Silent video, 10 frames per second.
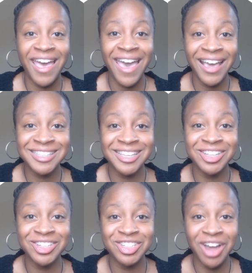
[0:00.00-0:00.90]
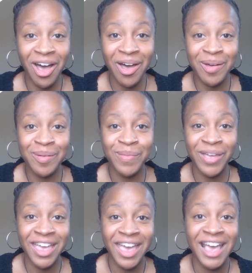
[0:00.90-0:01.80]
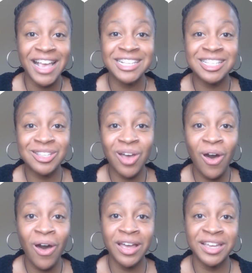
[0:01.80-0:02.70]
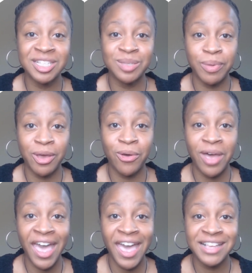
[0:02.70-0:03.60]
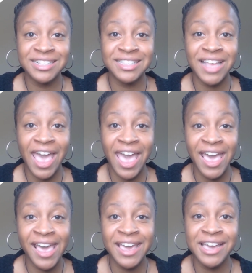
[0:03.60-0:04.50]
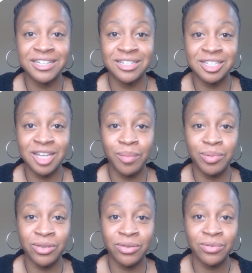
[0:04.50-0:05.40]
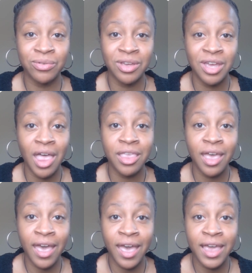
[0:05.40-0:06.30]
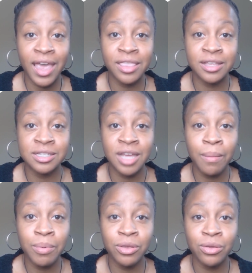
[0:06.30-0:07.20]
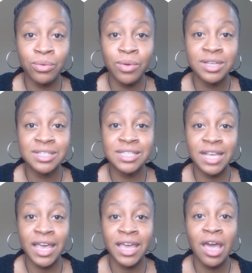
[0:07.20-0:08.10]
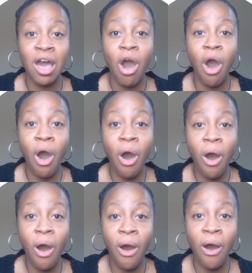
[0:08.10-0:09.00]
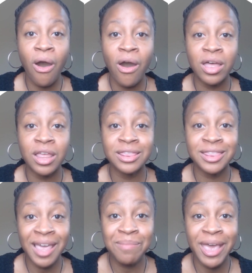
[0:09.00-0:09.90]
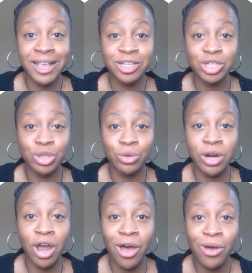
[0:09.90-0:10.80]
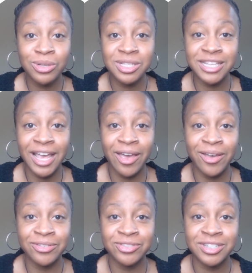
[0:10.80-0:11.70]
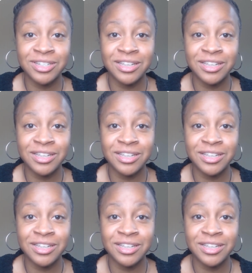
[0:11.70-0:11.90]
Excellent job. Saw is spelled S-A-W. The A and the W say aw. They make the short O sound.